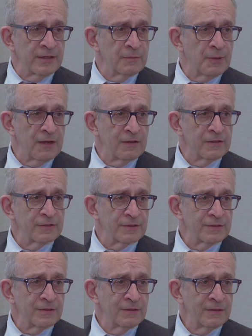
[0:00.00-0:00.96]
an
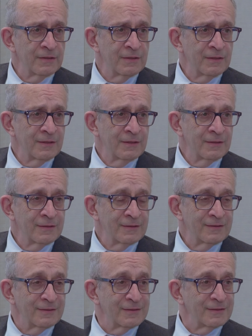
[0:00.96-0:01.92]
apologist
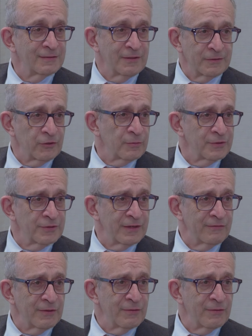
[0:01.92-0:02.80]
of October 7th.